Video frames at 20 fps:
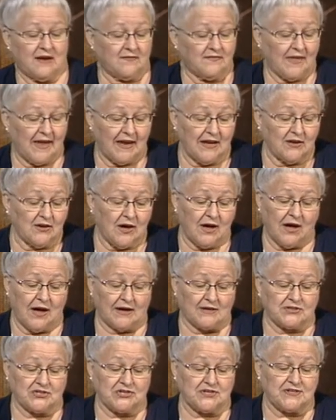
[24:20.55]
Thank
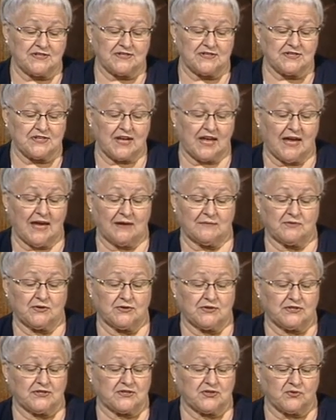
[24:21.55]
God Jesus came to
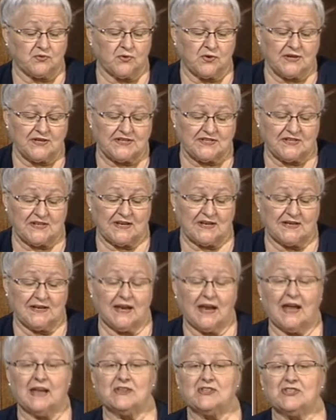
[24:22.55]
destroy sin
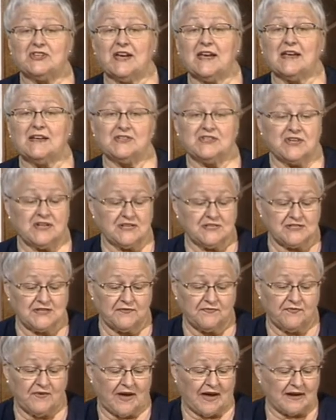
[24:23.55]
and change its
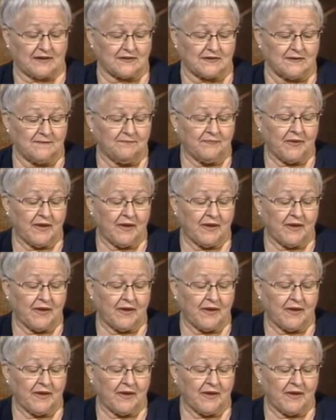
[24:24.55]
effect.